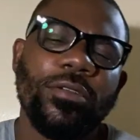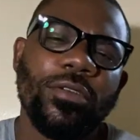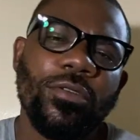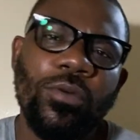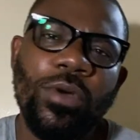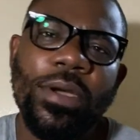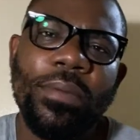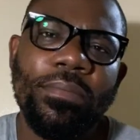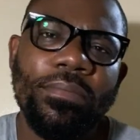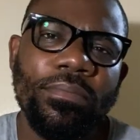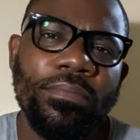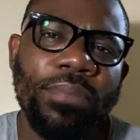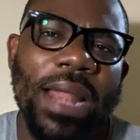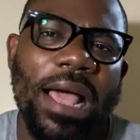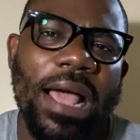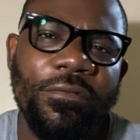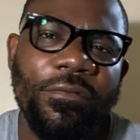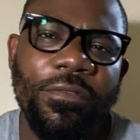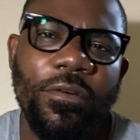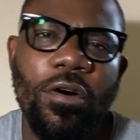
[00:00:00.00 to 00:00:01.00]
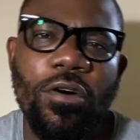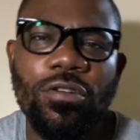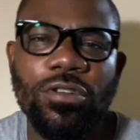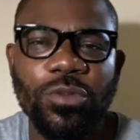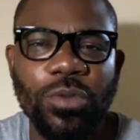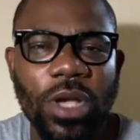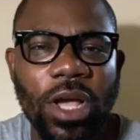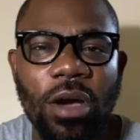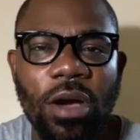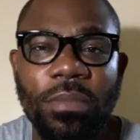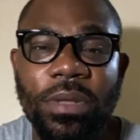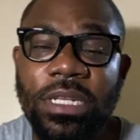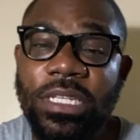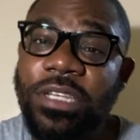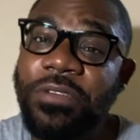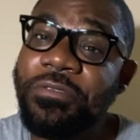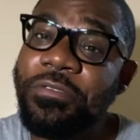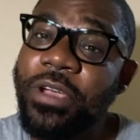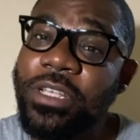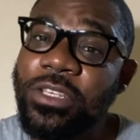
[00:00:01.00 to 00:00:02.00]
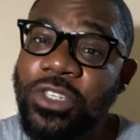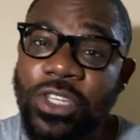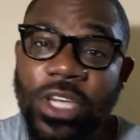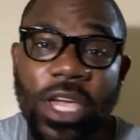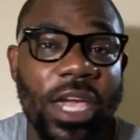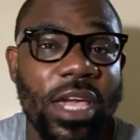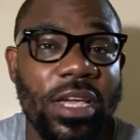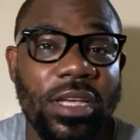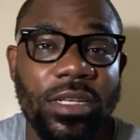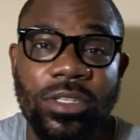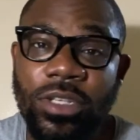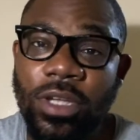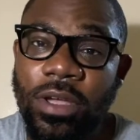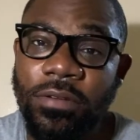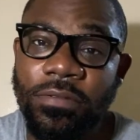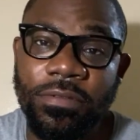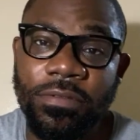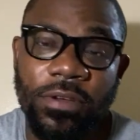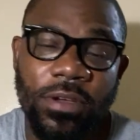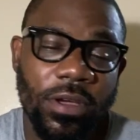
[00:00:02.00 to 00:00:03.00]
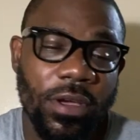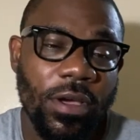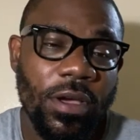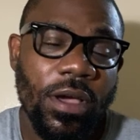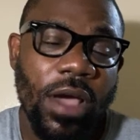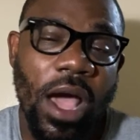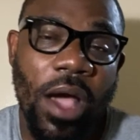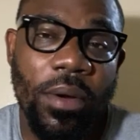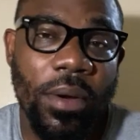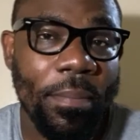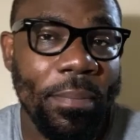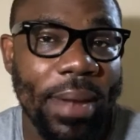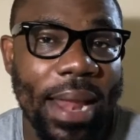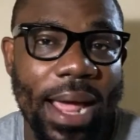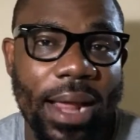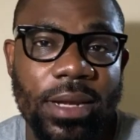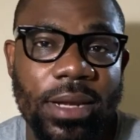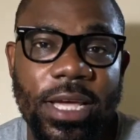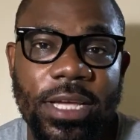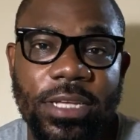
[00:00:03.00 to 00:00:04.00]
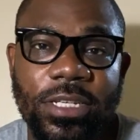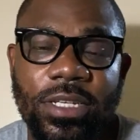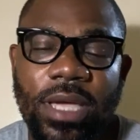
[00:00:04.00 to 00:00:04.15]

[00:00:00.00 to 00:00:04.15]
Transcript: We're black folks. We come in different shades of our blackness.